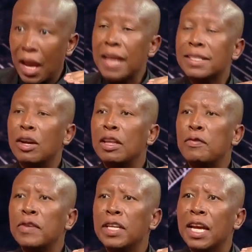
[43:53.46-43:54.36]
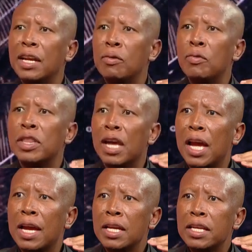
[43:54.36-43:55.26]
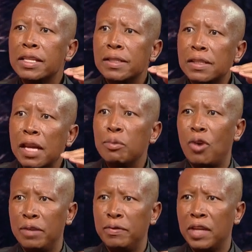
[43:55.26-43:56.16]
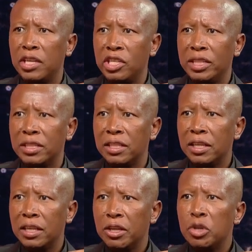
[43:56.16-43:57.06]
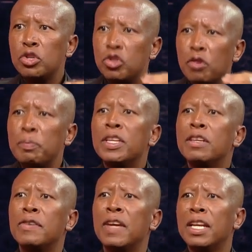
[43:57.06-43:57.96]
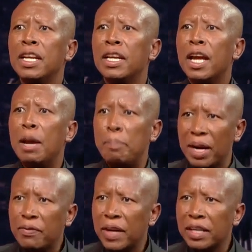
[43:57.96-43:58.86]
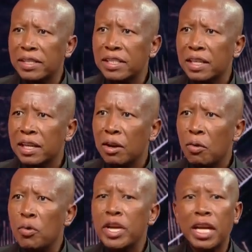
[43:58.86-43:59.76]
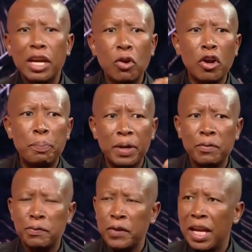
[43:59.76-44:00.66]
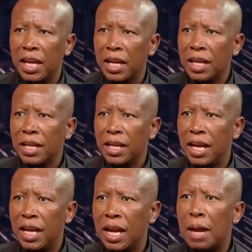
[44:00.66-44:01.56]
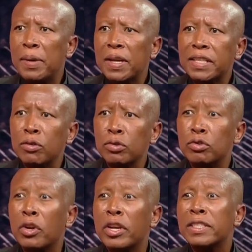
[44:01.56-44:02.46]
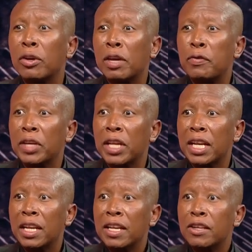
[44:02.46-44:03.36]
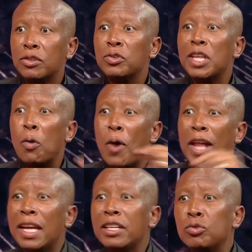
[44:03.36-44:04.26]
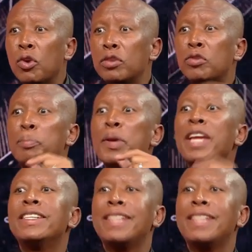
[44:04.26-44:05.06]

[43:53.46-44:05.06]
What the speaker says: a South African with same qualifications should be given a preference. We cannot prefer a person who's not a South African to the one that is going to pay